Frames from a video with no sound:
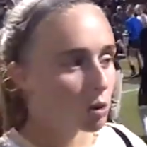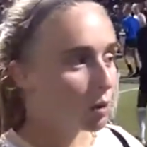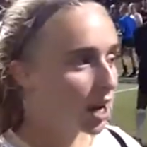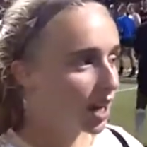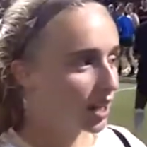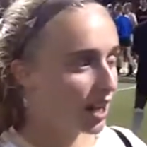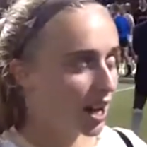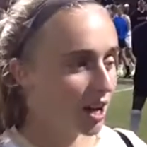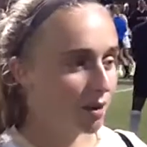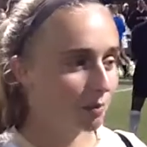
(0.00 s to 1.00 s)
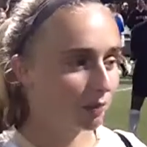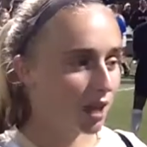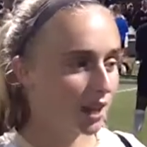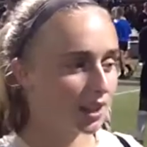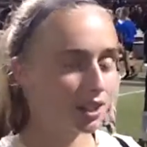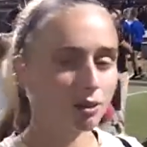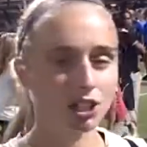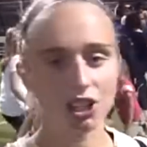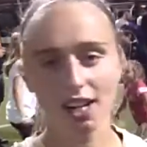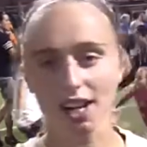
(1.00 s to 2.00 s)
Well, I think it
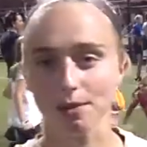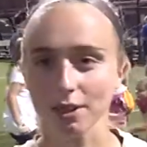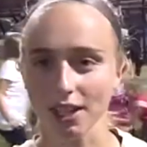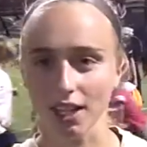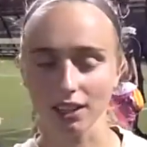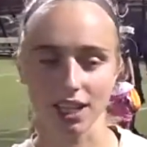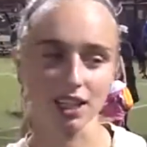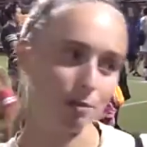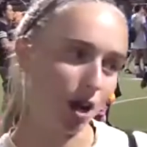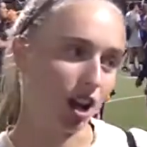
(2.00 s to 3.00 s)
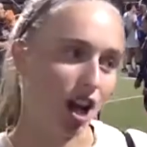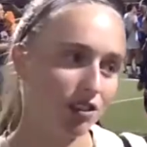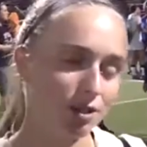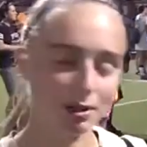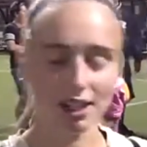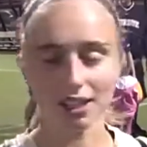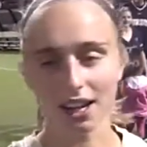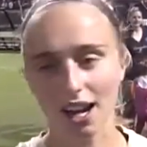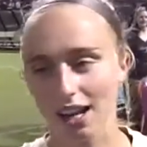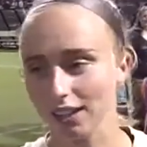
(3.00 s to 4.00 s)
was Shea Desmond that laid the ball off to me, and
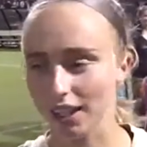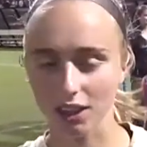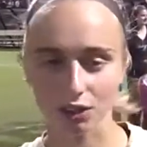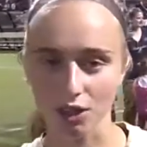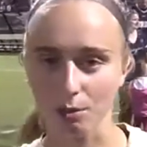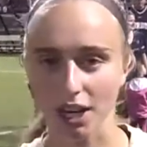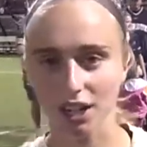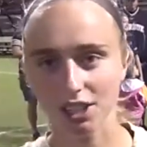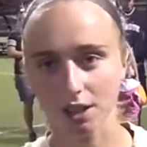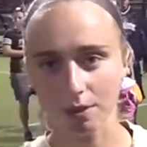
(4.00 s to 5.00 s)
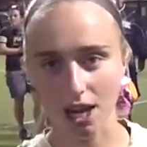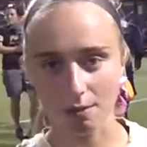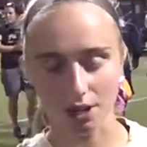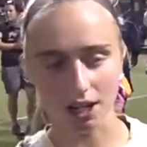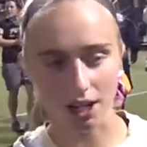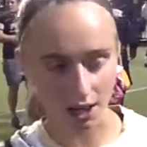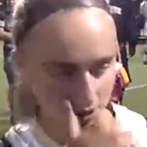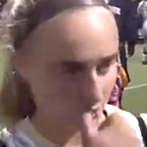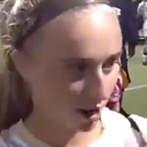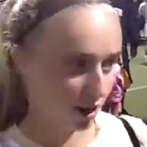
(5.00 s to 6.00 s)
I had like three players coming at me, and I
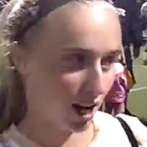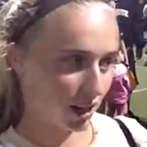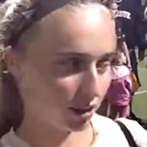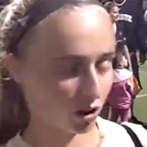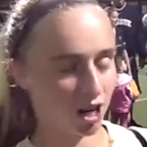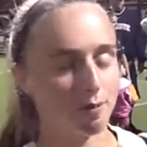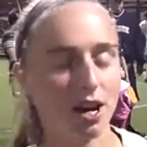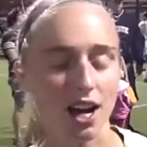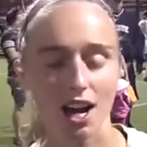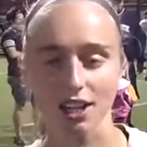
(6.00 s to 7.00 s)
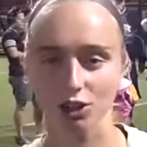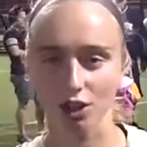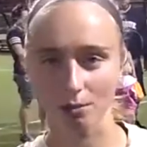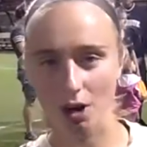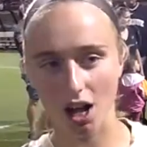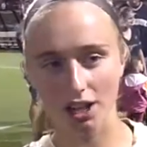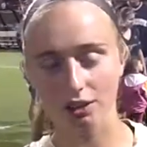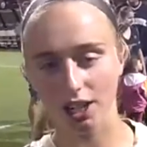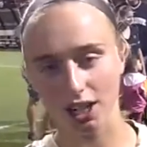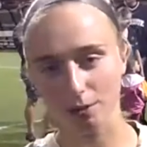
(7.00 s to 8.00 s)
saw out of the corner of my eye Jordan
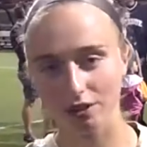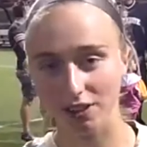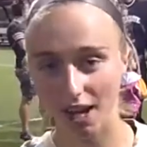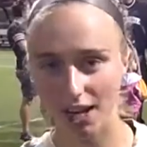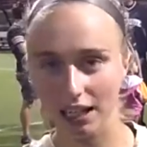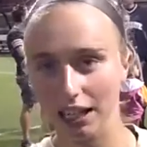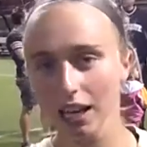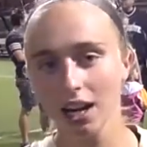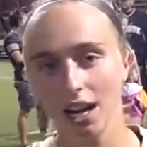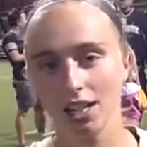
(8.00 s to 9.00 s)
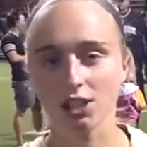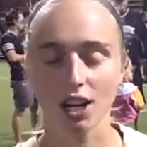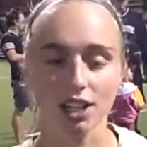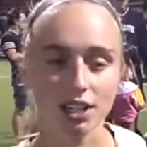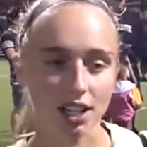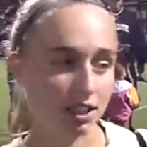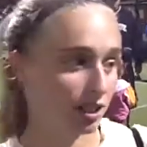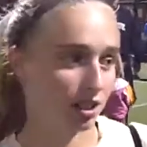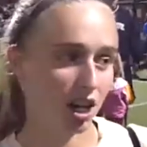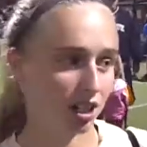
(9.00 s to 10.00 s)
Pollock running up the flank, and so I just like
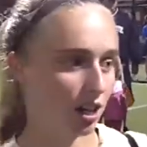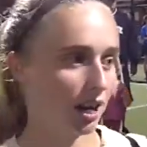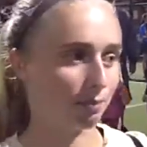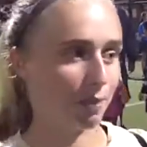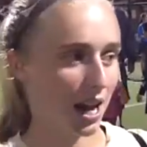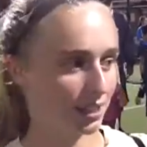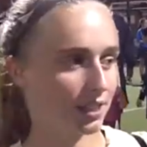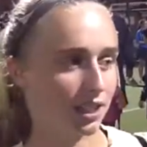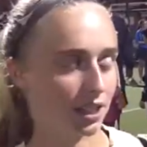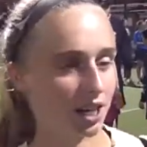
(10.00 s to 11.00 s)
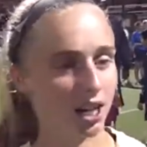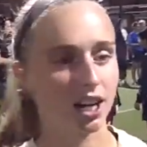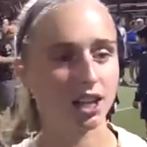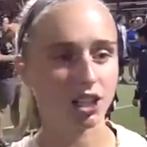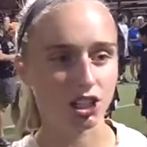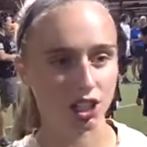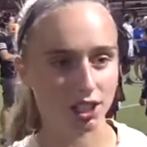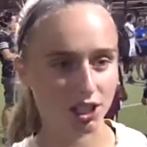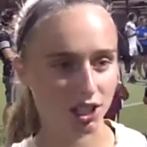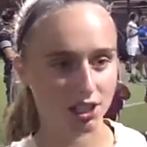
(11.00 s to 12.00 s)
passed into her, and
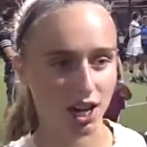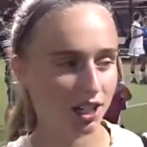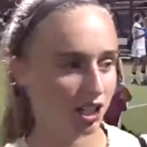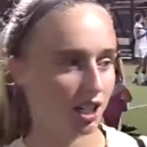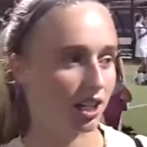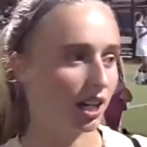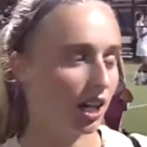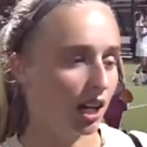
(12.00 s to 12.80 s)
she took a touch, and